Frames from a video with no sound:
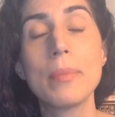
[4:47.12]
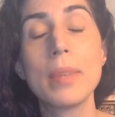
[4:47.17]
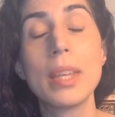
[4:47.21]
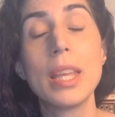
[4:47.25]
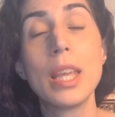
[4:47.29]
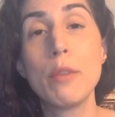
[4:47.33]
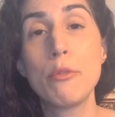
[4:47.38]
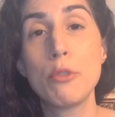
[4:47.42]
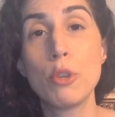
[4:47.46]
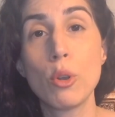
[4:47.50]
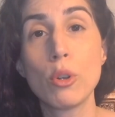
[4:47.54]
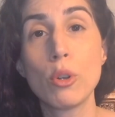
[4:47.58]

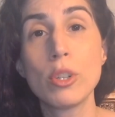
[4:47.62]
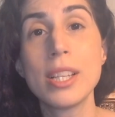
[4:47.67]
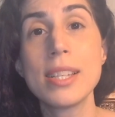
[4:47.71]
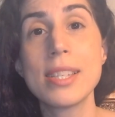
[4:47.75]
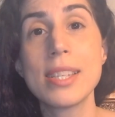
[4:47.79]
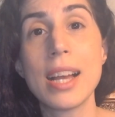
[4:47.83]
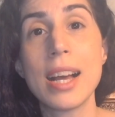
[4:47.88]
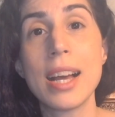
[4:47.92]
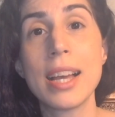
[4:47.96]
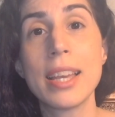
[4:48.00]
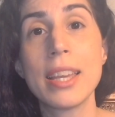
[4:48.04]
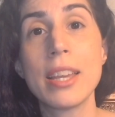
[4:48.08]
if your
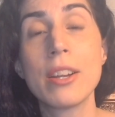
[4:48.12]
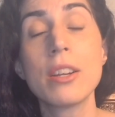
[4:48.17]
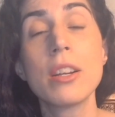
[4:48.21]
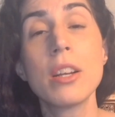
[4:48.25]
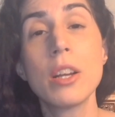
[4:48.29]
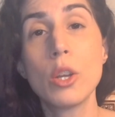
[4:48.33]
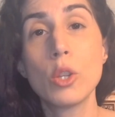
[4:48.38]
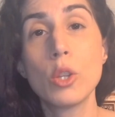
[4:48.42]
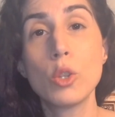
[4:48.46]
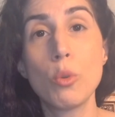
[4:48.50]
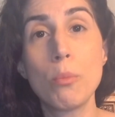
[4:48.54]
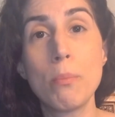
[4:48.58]

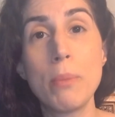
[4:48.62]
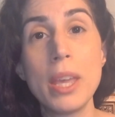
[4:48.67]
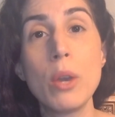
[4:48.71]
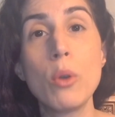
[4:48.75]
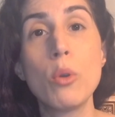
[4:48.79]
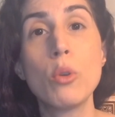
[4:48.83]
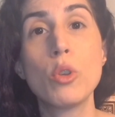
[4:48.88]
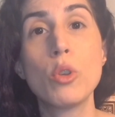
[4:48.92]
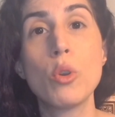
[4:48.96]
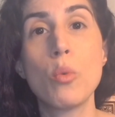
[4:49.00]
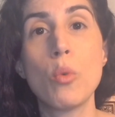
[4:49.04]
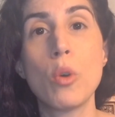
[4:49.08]
desire to be
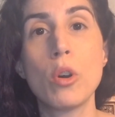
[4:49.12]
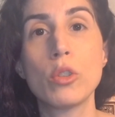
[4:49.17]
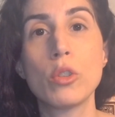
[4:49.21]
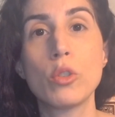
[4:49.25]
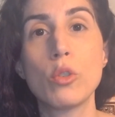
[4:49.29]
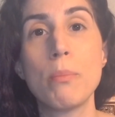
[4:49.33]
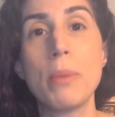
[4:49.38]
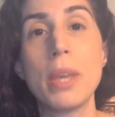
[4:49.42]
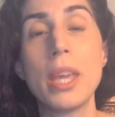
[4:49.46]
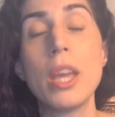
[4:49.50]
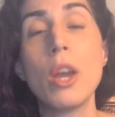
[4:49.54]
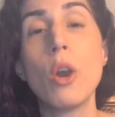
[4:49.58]
who you want to
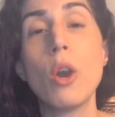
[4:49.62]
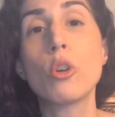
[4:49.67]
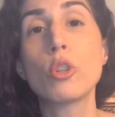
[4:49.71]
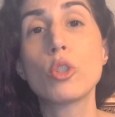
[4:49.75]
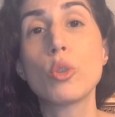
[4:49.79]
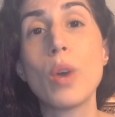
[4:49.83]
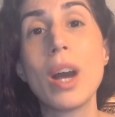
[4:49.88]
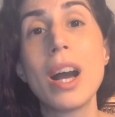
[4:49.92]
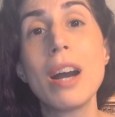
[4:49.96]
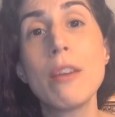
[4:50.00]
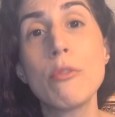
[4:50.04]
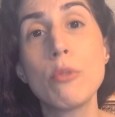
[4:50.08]
be or to
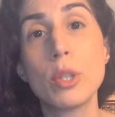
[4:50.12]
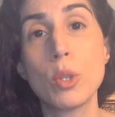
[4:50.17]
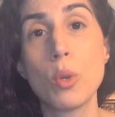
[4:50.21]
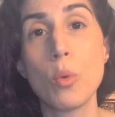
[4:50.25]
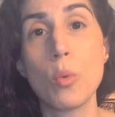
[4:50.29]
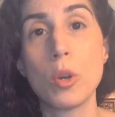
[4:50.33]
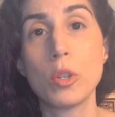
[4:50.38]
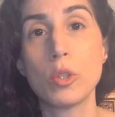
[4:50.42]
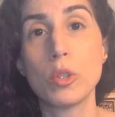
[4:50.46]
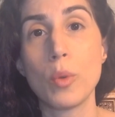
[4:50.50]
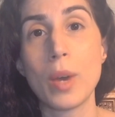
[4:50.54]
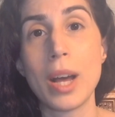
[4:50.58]
have what you
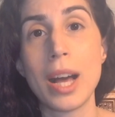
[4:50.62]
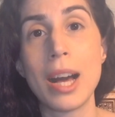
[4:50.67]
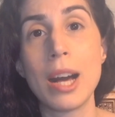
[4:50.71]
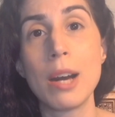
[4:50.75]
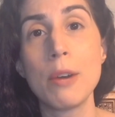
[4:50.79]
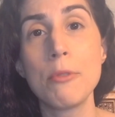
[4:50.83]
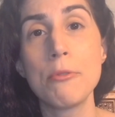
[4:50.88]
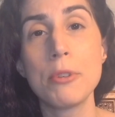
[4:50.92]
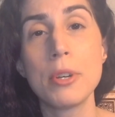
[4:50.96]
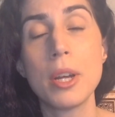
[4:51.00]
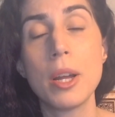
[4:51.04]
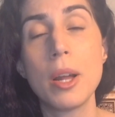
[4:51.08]
want to
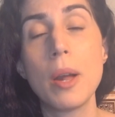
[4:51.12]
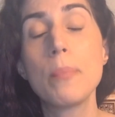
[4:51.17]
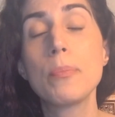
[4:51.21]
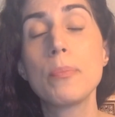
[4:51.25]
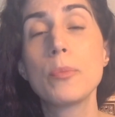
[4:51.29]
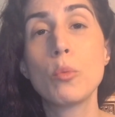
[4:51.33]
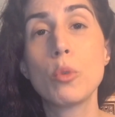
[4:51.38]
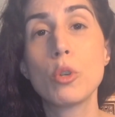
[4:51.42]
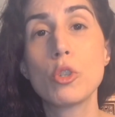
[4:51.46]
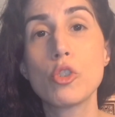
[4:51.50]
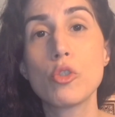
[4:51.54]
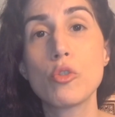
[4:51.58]
have
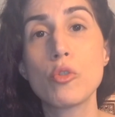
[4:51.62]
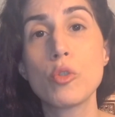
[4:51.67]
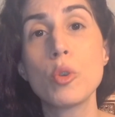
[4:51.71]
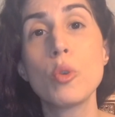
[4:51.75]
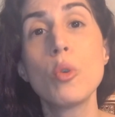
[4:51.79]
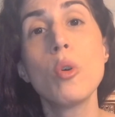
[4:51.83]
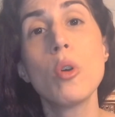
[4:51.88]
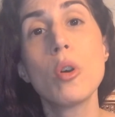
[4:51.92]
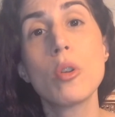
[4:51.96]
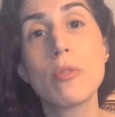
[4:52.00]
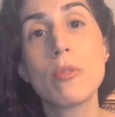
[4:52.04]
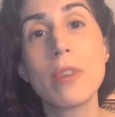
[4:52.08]
was
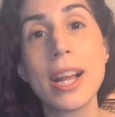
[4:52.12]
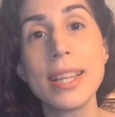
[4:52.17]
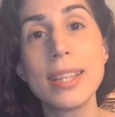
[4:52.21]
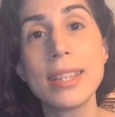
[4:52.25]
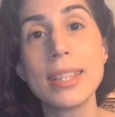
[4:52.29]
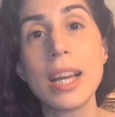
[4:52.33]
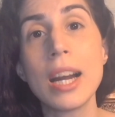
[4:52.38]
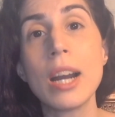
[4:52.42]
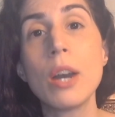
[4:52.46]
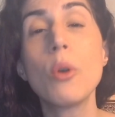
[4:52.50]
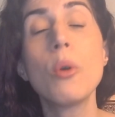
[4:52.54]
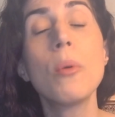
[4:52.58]
true right
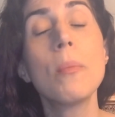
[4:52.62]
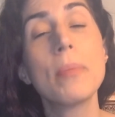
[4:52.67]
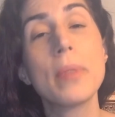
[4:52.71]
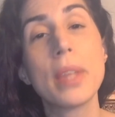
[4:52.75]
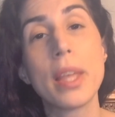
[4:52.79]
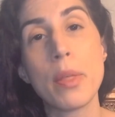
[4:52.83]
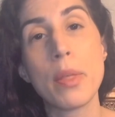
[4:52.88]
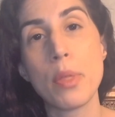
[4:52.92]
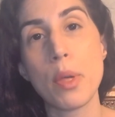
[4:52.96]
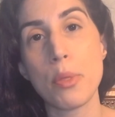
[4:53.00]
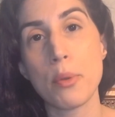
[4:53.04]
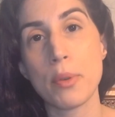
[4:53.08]
now
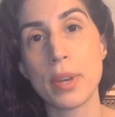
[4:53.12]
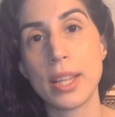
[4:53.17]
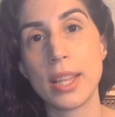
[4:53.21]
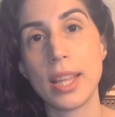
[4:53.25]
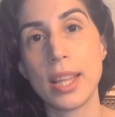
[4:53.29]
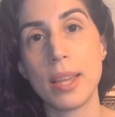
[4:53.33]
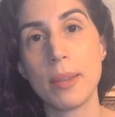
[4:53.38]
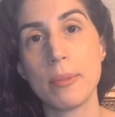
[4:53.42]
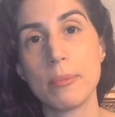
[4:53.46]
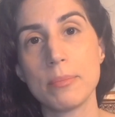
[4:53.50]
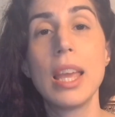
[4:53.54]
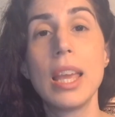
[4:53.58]
in the
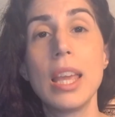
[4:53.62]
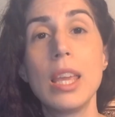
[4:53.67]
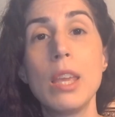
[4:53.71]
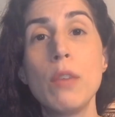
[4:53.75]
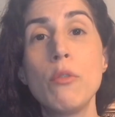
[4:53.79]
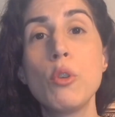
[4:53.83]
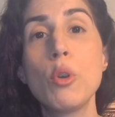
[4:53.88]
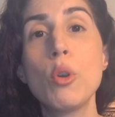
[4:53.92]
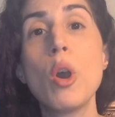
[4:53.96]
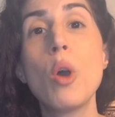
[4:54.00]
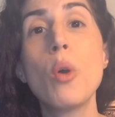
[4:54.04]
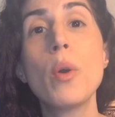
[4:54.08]
3D.
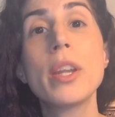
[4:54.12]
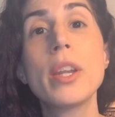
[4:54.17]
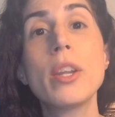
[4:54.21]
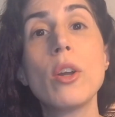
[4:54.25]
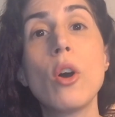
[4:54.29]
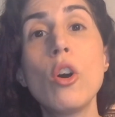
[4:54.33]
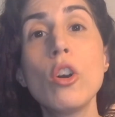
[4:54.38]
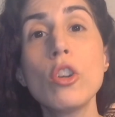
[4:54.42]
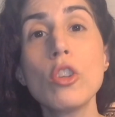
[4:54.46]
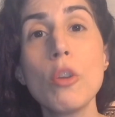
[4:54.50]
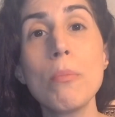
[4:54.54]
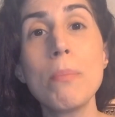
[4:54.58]
If you go and
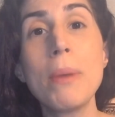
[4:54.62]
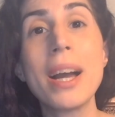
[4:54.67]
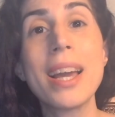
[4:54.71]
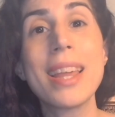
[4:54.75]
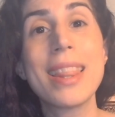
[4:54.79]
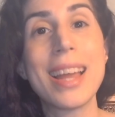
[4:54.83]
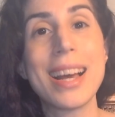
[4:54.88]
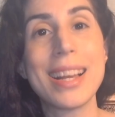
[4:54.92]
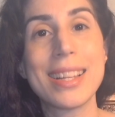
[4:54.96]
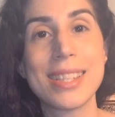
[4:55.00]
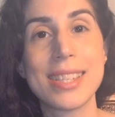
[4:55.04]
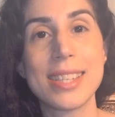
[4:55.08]
occupy
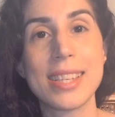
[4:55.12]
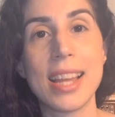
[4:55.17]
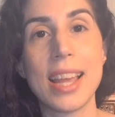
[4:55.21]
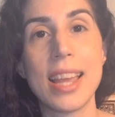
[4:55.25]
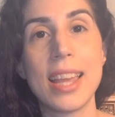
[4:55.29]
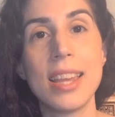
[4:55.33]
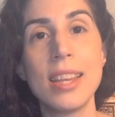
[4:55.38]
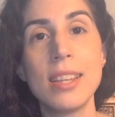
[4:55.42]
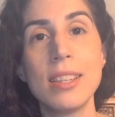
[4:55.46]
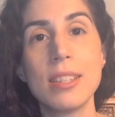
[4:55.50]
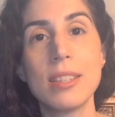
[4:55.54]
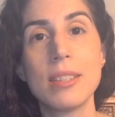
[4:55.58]
that
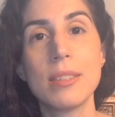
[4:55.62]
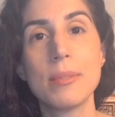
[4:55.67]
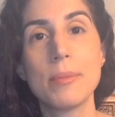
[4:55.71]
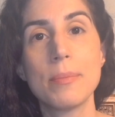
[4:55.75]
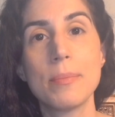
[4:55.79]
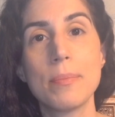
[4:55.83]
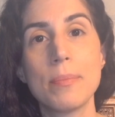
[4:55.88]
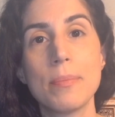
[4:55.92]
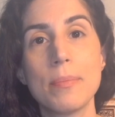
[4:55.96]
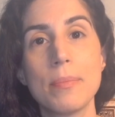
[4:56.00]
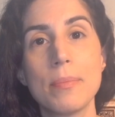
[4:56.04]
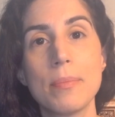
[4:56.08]
state,
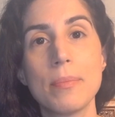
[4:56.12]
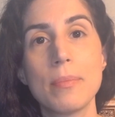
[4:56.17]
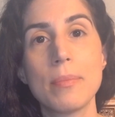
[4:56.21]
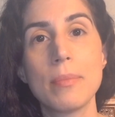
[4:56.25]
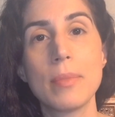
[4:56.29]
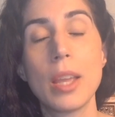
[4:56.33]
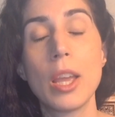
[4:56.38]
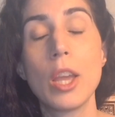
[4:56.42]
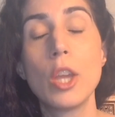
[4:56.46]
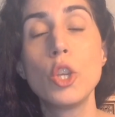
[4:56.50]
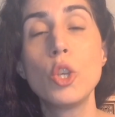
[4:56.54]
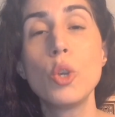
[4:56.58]

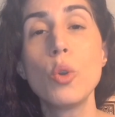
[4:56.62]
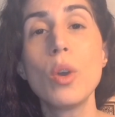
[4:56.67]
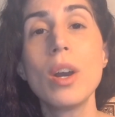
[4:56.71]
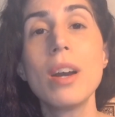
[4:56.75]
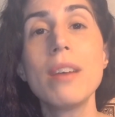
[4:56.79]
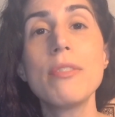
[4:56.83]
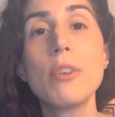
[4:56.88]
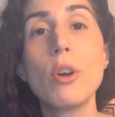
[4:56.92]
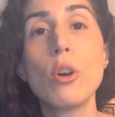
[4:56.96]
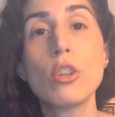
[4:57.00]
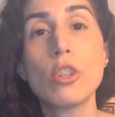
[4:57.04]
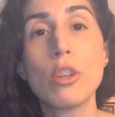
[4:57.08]
you
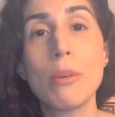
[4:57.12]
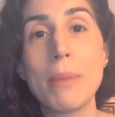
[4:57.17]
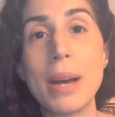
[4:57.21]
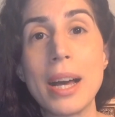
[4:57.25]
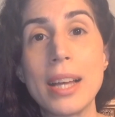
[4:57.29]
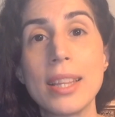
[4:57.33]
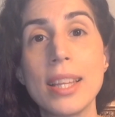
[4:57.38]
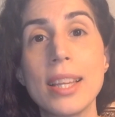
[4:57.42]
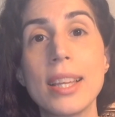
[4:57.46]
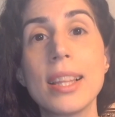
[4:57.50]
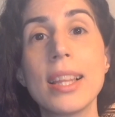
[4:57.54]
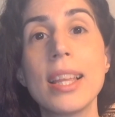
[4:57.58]
have
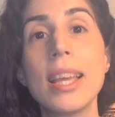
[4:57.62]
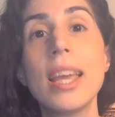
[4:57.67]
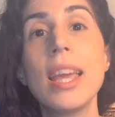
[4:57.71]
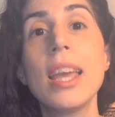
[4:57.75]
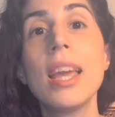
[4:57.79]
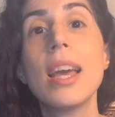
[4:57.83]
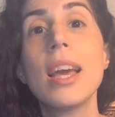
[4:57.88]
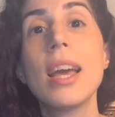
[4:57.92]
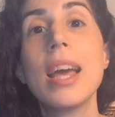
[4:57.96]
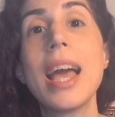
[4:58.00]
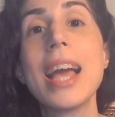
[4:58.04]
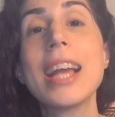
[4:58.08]

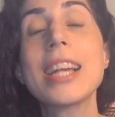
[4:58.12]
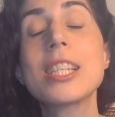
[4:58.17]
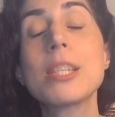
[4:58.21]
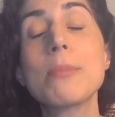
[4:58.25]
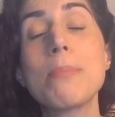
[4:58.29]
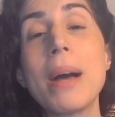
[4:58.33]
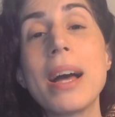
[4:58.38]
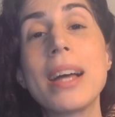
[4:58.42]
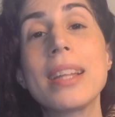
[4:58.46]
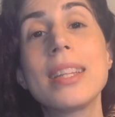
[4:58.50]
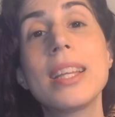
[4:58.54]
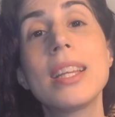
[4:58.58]
automatically
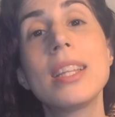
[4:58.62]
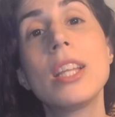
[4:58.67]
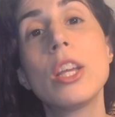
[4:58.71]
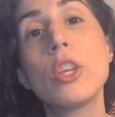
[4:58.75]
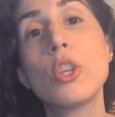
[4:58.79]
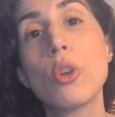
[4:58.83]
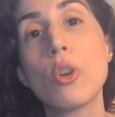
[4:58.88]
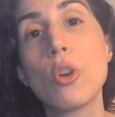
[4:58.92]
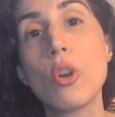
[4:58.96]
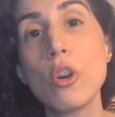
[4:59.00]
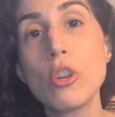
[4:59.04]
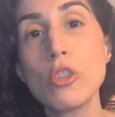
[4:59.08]
expanded
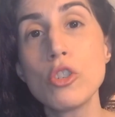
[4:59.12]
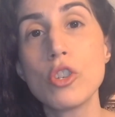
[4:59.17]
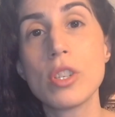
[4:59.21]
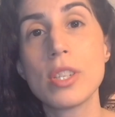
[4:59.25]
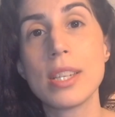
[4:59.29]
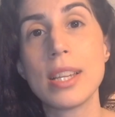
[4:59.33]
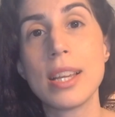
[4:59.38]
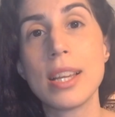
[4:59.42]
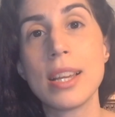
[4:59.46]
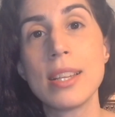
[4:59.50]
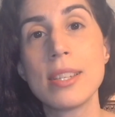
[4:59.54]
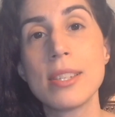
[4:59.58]
your
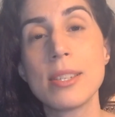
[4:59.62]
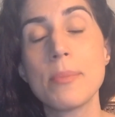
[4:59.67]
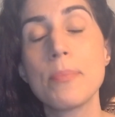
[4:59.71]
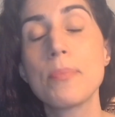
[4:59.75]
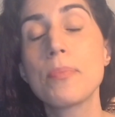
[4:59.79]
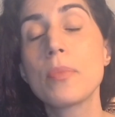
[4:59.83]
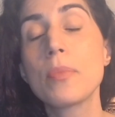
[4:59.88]
consciousness